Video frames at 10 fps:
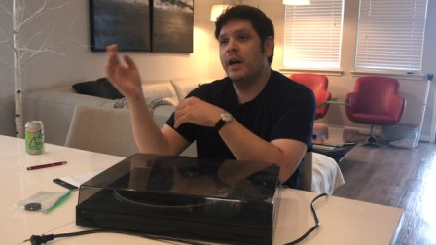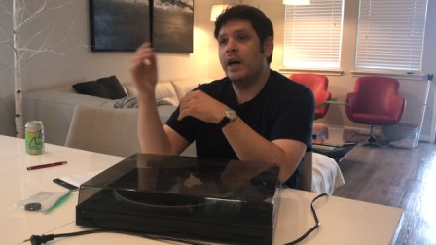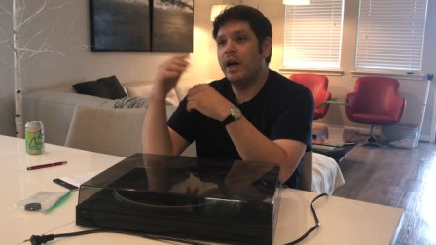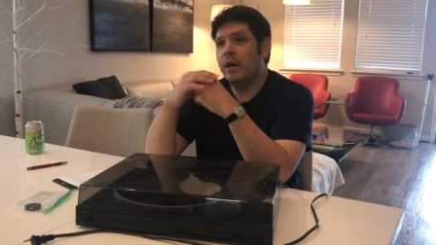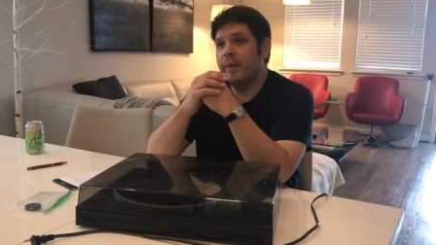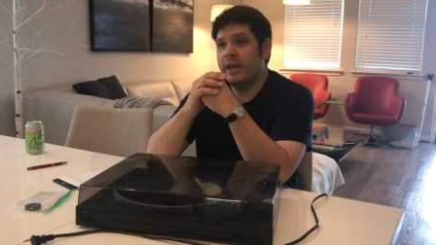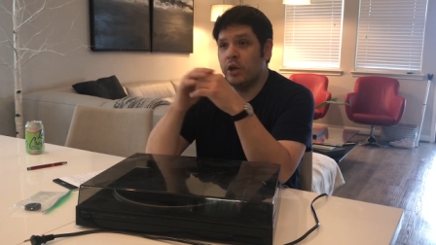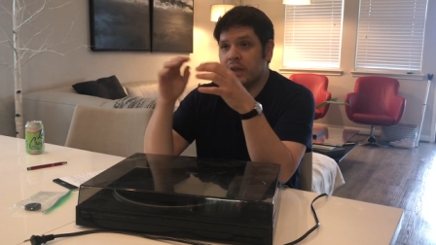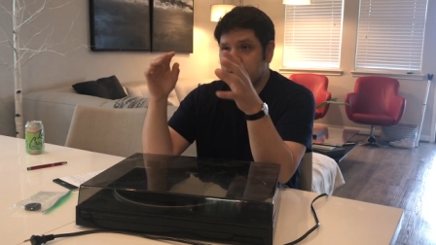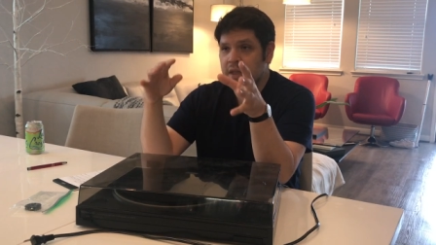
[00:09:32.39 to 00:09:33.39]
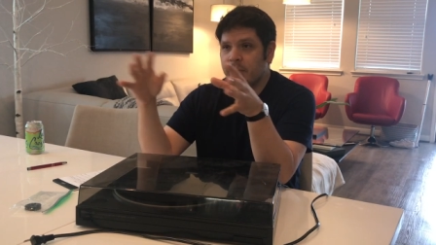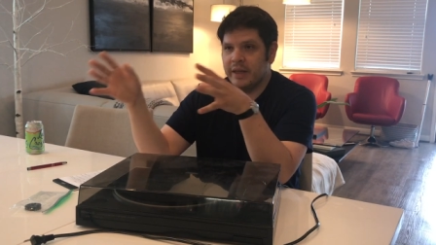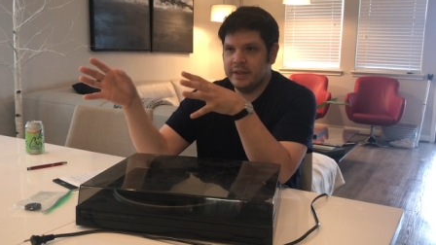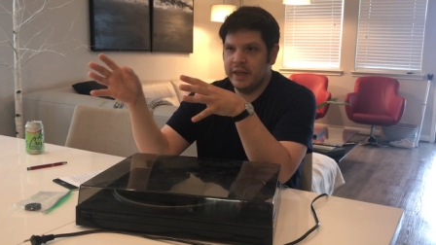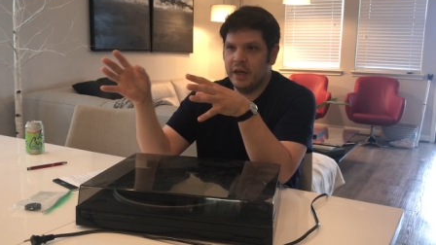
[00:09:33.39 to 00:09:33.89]
um, and you can see my
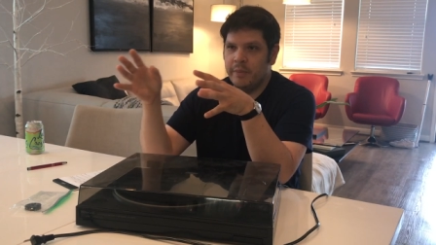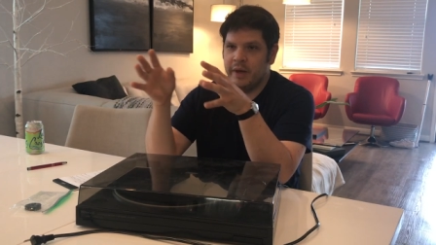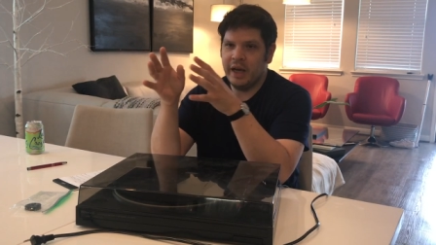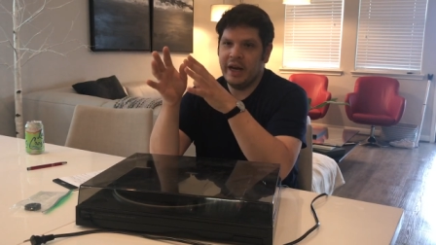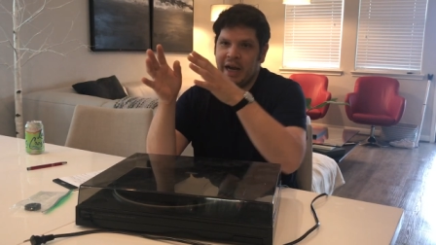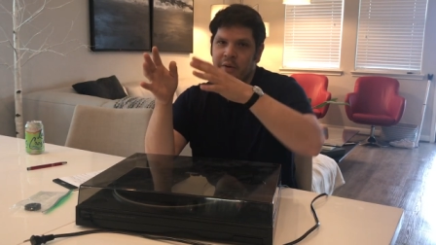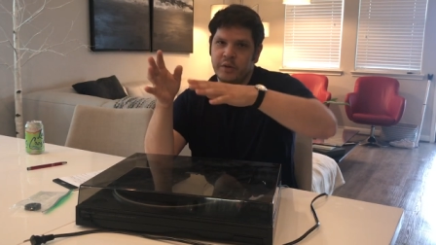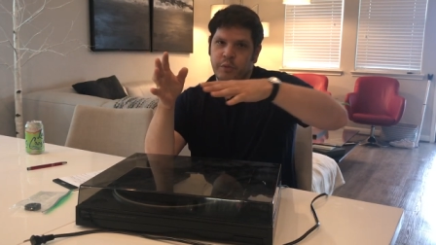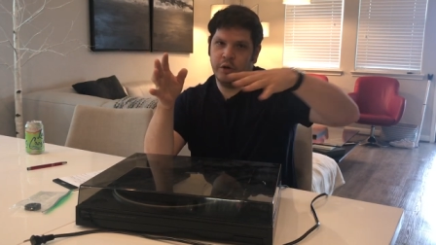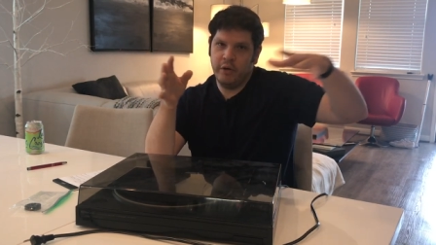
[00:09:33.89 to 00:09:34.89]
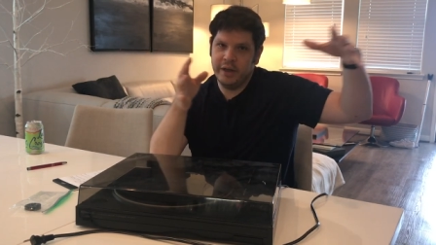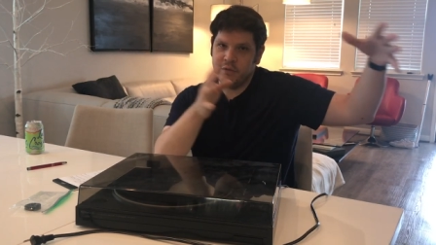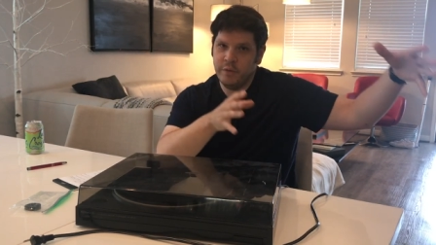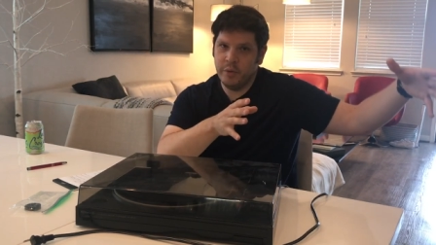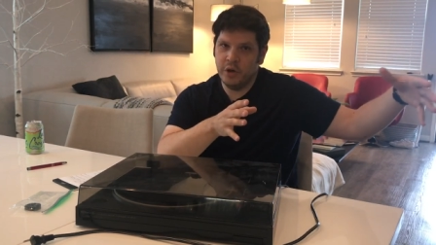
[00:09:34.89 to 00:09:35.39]
setup and kind of how it's
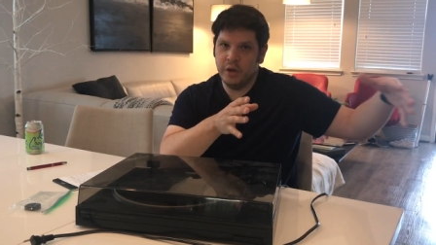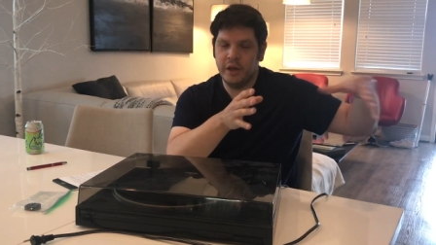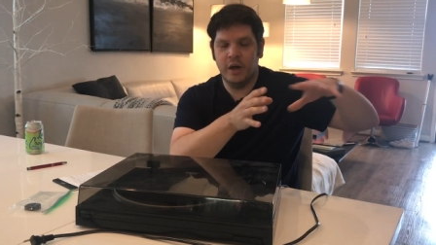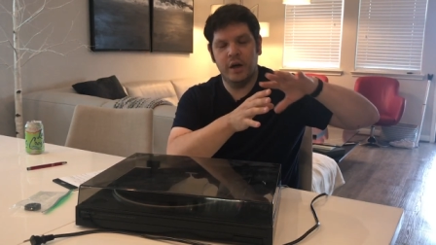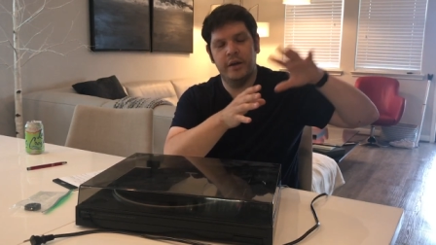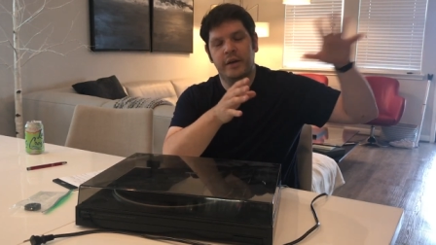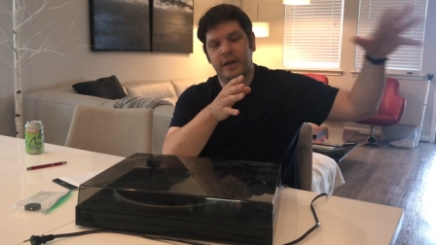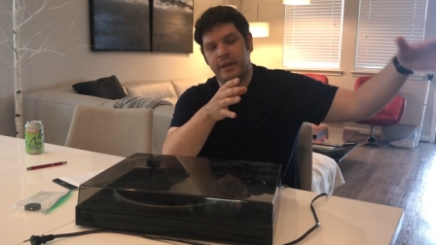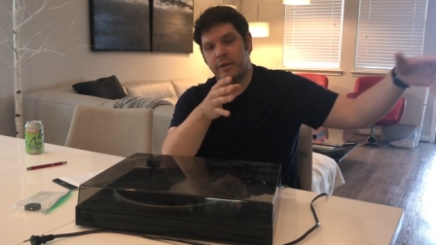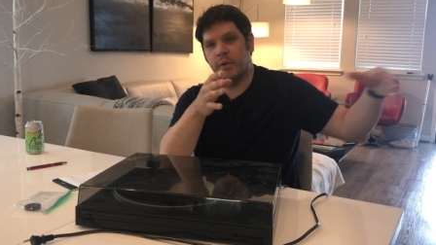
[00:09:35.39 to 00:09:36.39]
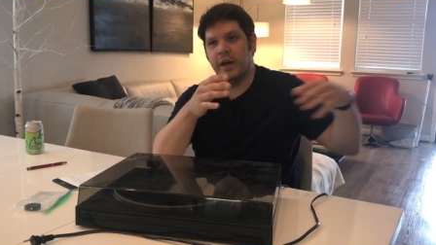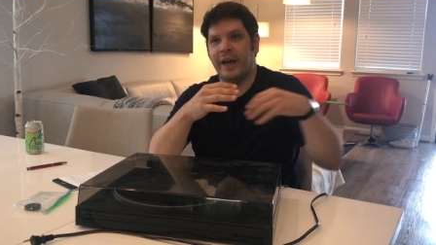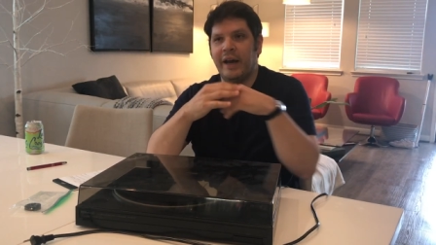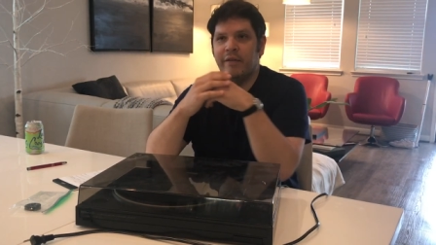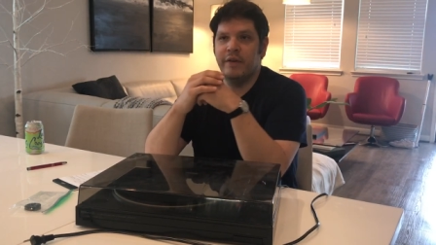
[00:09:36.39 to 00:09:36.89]
progressed from early on and then what I
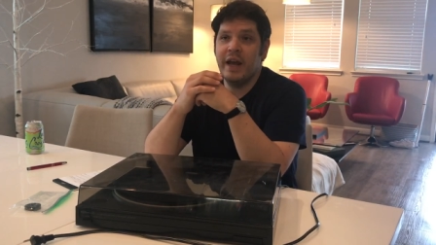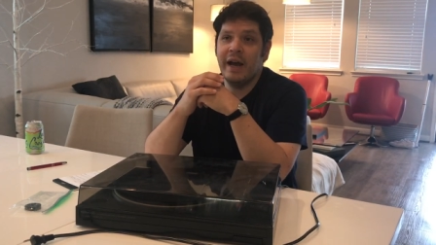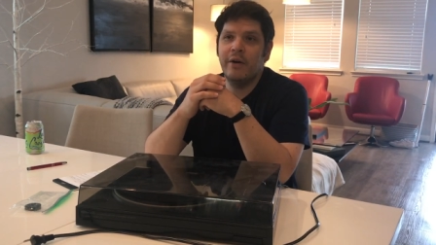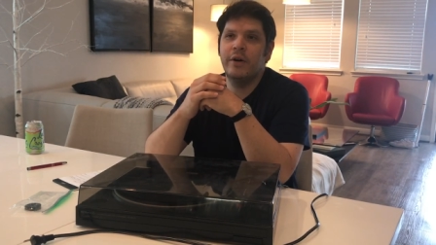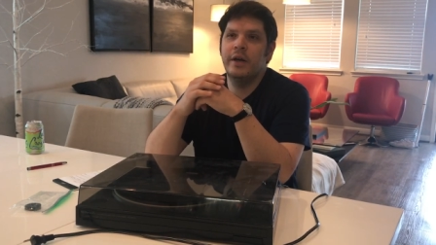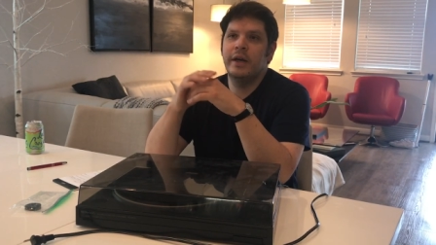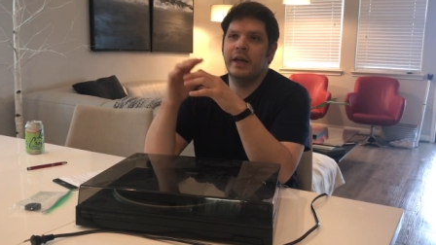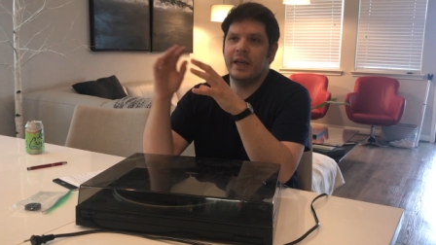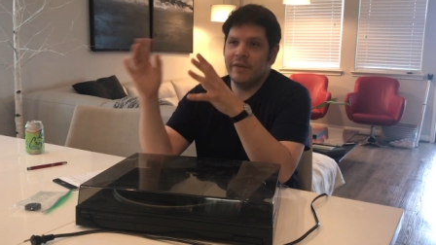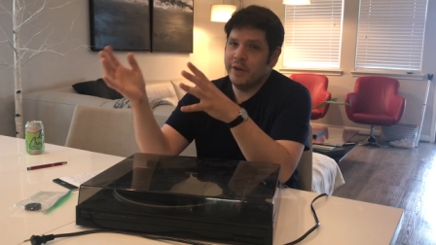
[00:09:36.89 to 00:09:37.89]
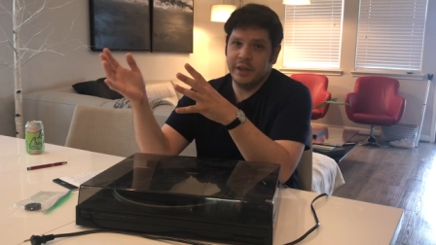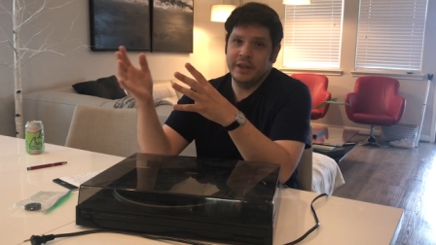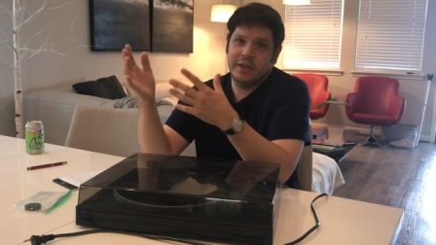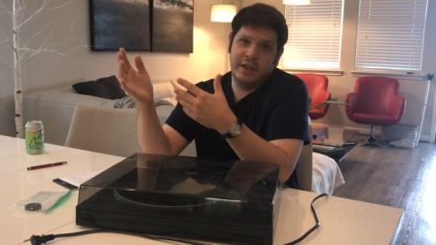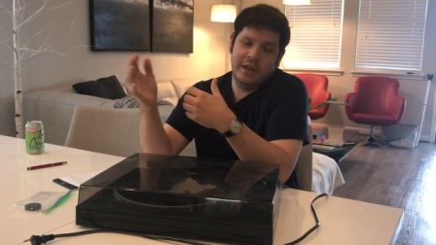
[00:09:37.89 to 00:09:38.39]
have now give it a
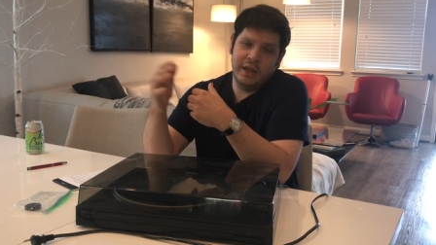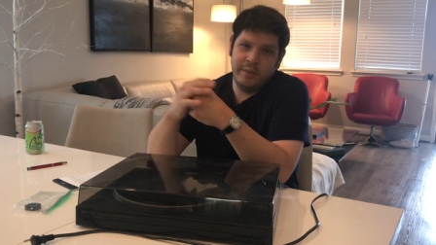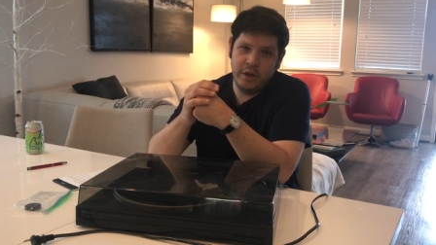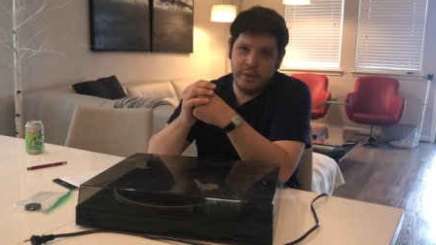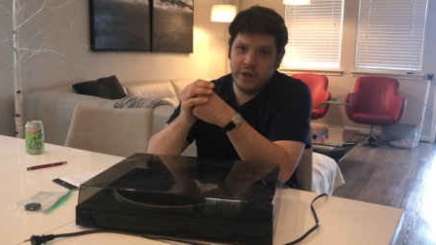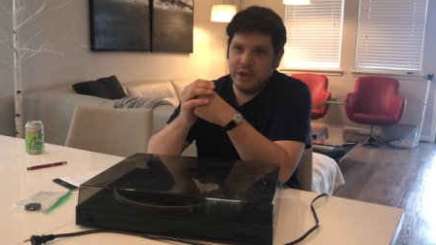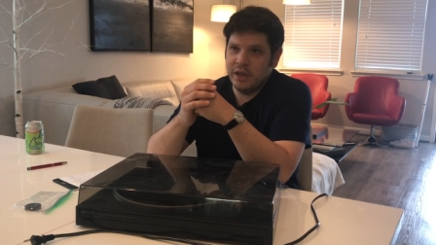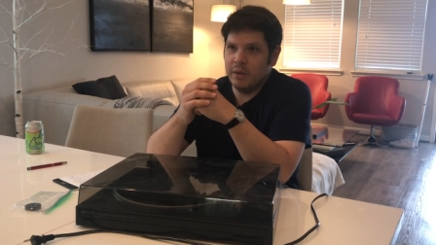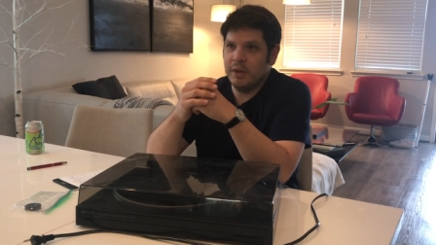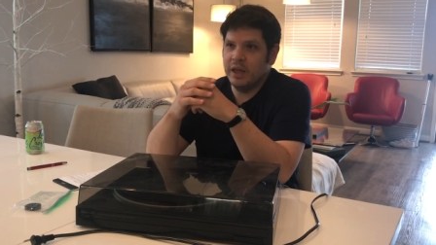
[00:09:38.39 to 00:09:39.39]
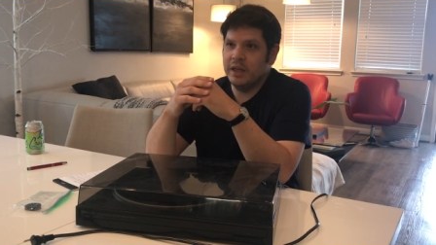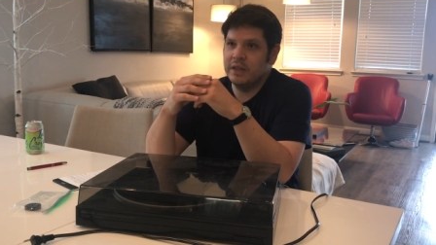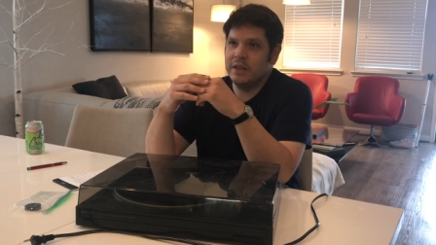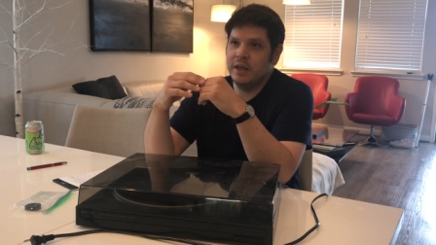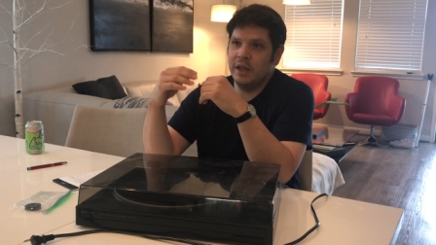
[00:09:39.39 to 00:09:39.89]
listen and let me know what you think
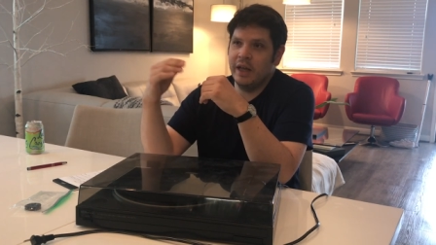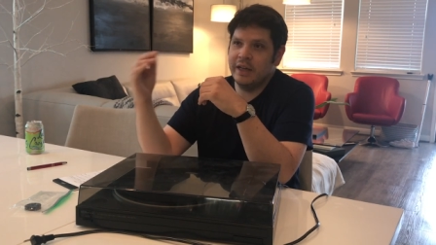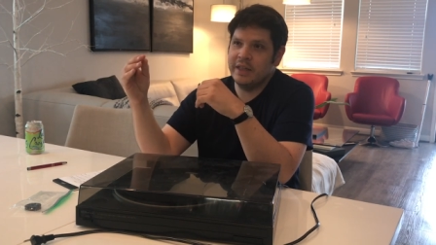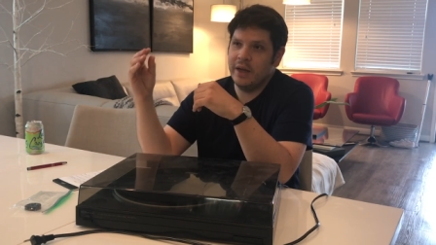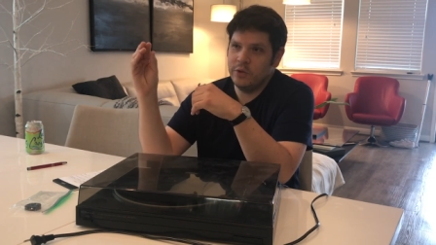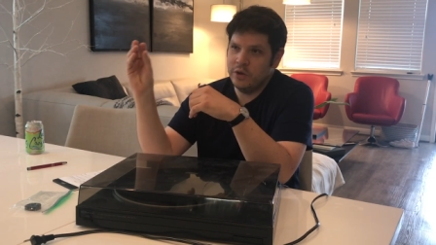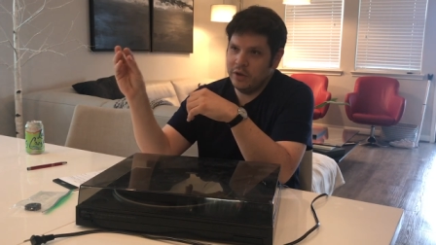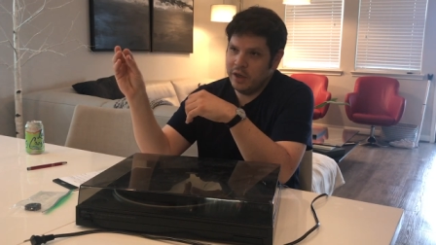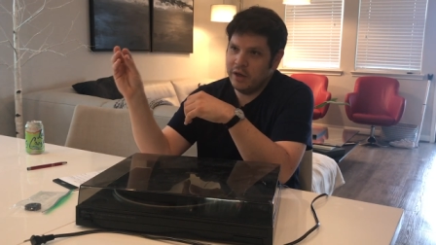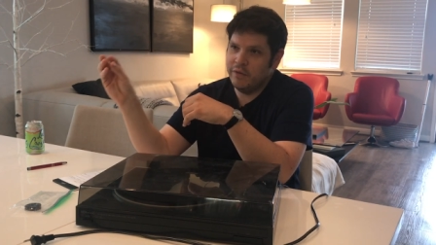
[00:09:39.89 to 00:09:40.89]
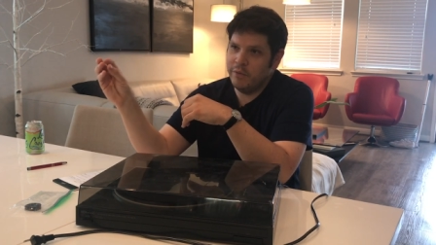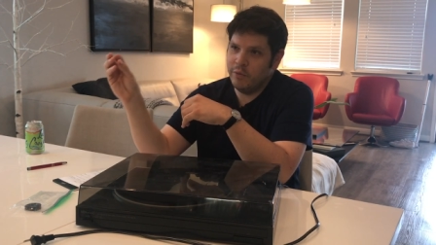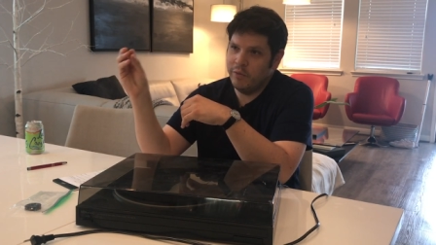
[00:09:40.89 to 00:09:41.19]
because a lot of times when you think of